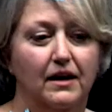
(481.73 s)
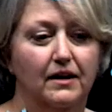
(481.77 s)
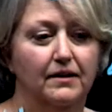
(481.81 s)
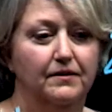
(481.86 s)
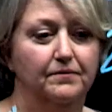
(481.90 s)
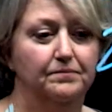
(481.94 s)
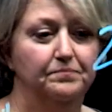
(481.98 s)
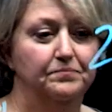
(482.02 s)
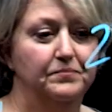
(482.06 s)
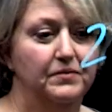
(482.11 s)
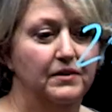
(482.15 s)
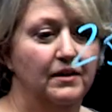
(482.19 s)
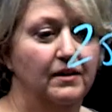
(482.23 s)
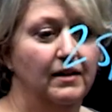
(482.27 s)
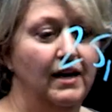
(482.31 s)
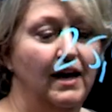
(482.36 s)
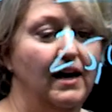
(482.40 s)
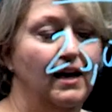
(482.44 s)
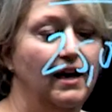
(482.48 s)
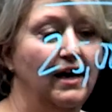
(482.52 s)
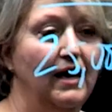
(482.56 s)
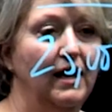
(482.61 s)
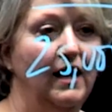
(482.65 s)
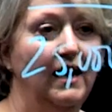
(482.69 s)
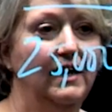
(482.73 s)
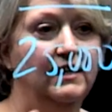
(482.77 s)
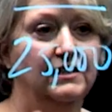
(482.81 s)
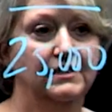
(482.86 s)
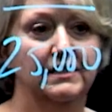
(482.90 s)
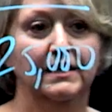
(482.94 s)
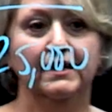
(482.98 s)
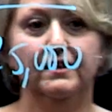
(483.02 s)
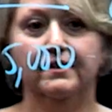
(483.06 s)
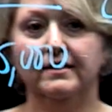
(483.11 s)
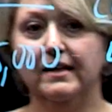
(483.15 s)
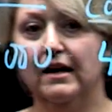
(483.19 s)
um,
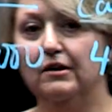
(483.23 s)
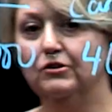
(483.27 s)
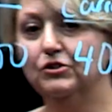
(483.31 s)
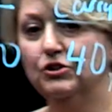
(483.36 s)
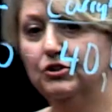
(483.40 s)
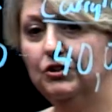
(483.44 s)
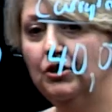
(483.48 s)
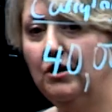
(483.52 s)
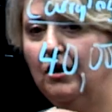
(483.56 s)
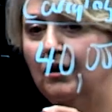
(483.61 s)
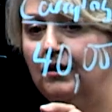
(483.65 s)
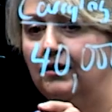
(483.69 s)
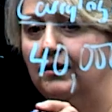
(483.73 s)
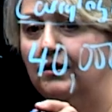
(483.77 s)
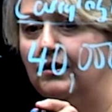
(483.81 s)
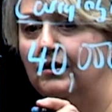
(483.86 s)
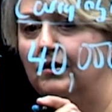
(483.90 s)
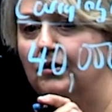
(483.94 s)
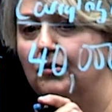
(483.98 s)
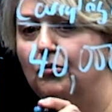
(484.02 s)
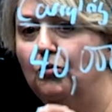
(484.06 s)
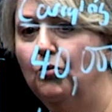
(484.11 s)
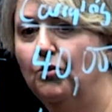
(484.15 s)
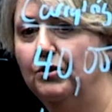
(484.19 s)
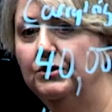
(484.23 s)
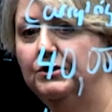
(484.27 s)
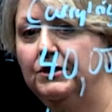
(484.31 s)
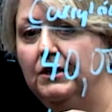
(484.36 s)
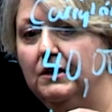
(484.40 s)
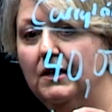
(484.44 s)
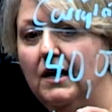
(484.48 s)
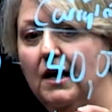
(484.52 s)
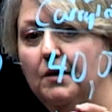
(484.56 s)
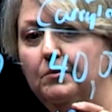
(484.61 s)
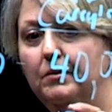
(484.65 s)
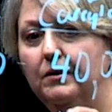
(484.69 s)
$18,000 warranty
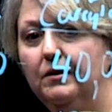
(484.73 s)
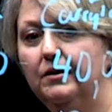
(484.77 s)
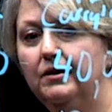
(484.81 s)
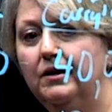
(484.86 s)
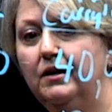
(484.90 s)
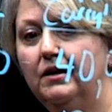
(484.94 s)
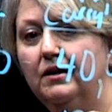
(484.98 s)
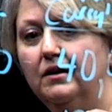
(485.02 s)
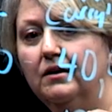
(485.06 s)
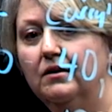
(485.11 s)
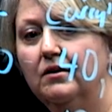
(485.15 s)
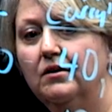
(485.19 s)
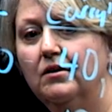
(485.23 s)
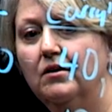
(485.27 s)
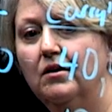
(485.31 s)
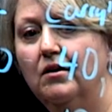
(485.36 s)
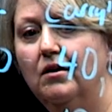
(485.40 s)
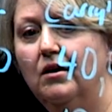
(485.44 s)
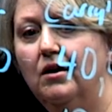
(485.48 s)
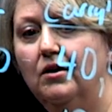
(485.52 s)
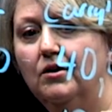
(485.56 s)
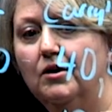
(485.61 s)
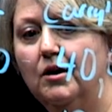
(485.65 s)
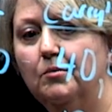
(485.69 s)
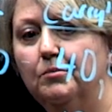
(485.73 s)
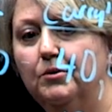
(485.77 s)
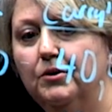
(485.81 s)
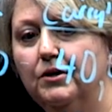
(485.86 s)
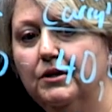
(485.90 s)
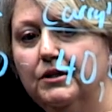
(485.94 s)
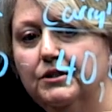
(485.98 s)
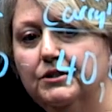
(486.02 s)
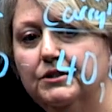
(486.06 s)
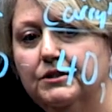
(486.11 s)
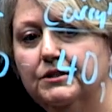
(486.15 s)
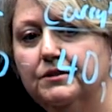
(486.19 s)
liability on our
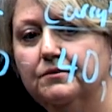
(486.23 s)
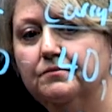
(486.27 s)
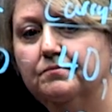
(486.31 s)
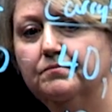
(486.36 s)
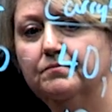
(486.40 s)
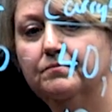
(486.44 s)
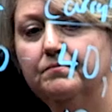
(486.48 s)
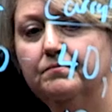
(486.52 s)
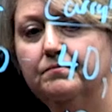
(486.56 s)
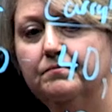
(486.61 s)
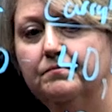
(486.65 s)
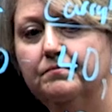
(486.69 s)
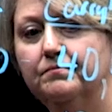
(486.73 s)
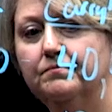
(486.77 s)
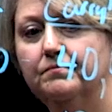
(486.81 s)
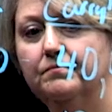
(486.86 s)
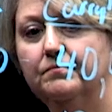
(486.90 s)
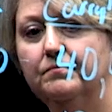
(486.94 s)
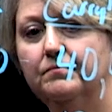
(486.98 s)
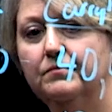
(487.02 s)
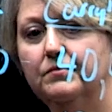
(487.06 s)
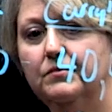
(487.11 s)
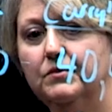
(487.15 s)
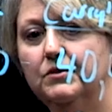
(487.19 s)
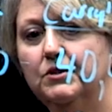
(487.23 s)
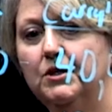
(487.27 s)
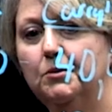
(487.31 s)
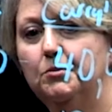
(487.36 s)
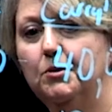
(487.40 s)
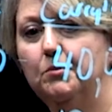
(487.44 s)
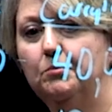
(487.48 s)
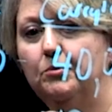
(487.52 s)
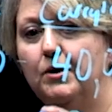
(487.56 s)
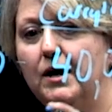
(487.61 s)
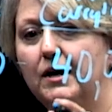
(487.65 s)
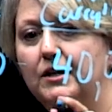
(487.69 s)
books. So I'll
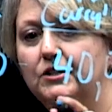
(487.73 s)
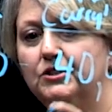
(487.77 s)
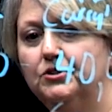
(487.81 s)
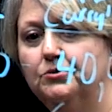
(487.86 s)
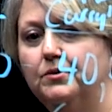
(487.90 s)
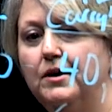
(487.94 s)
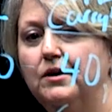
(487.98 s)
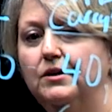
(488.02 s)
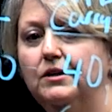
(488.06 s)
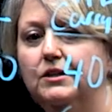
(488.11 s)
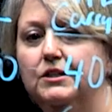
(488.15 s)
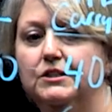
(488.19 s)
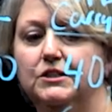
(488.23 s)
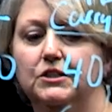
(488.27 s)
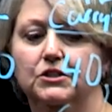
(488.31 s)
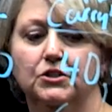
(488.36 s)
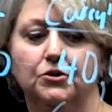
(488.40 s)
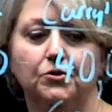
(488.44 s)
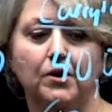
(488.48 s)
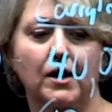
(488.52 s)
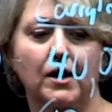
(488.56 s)
put brackets around it because it's a